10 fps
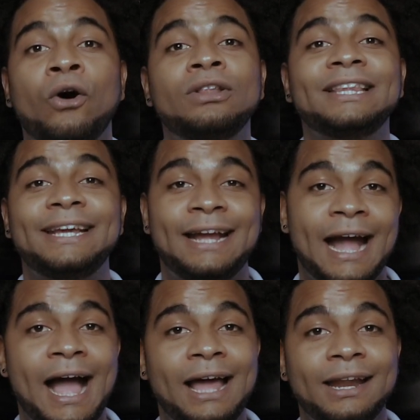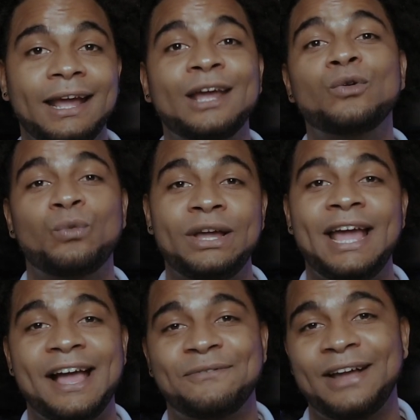Only God, and we
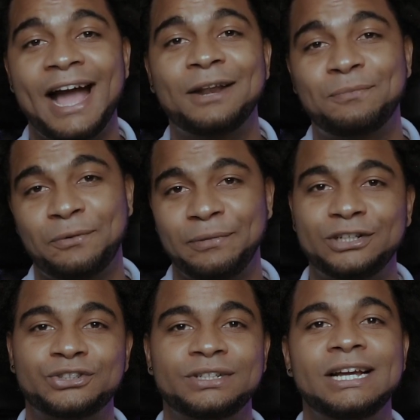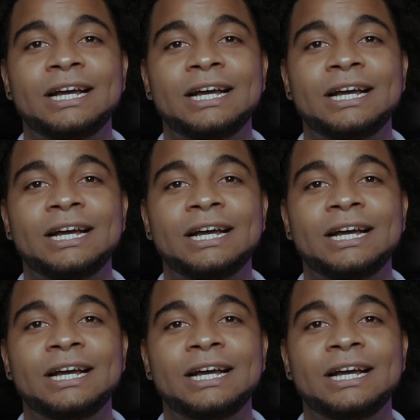have got permission.